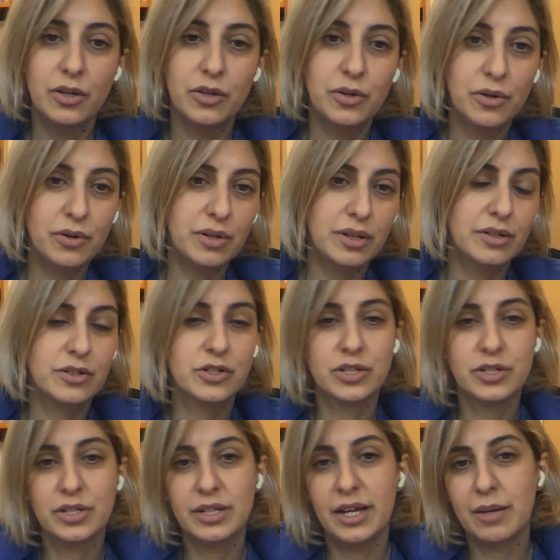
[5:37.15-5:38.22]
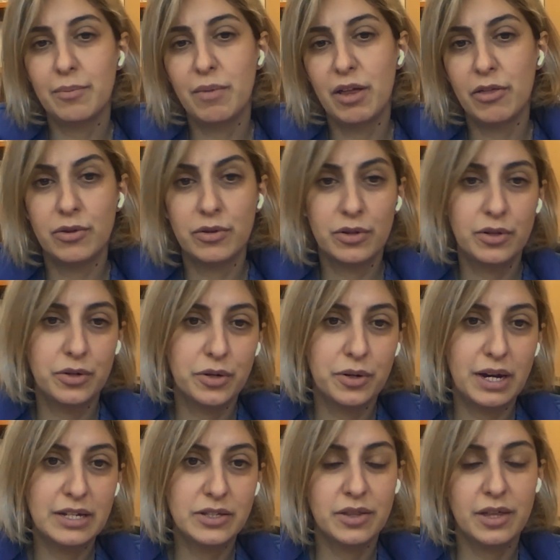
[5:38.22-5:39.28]
you're allergic to like
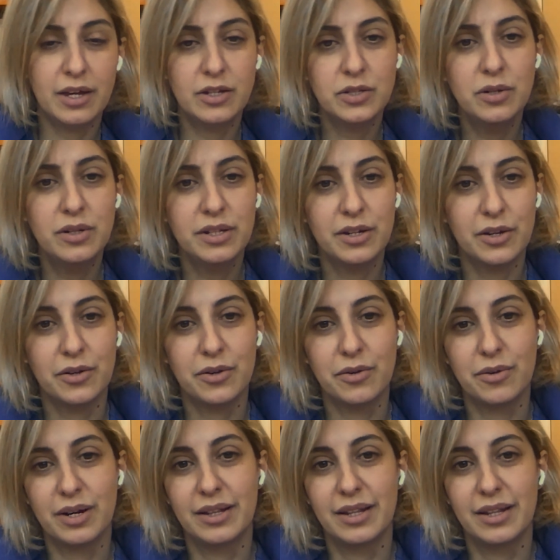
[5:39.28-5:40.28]
methylchloroisothiazolinone